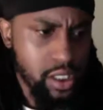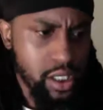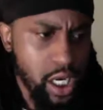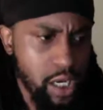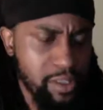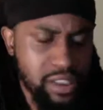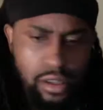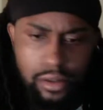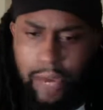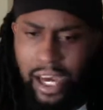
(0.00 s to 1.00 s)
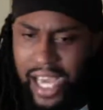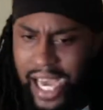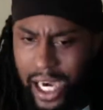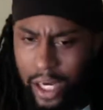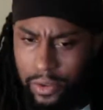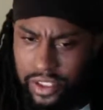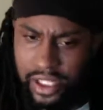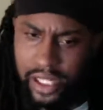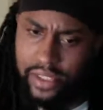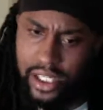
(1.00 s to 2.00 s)
a certain amount of hours and
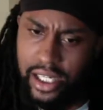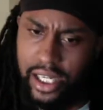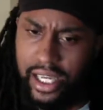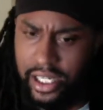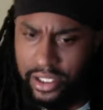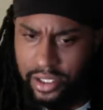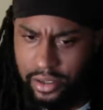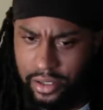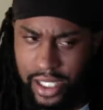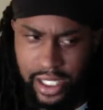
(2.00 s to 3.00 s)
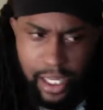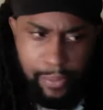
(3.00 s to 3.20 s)
everything of that nature, and then they pay